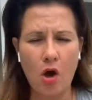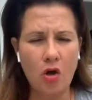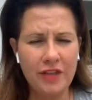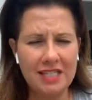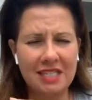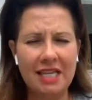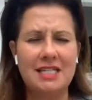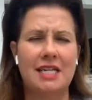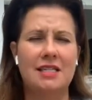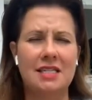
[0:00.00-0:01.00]
all these
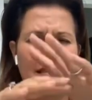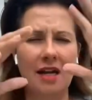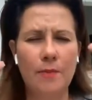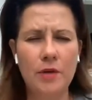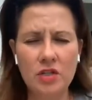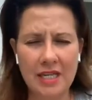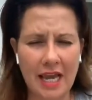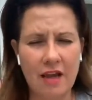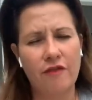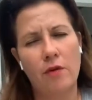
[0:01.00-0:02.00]
things like to set up your
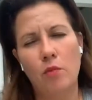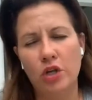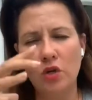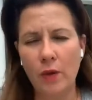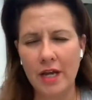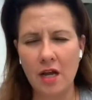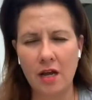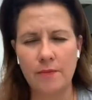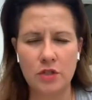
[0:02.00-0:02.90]
day from when you wake up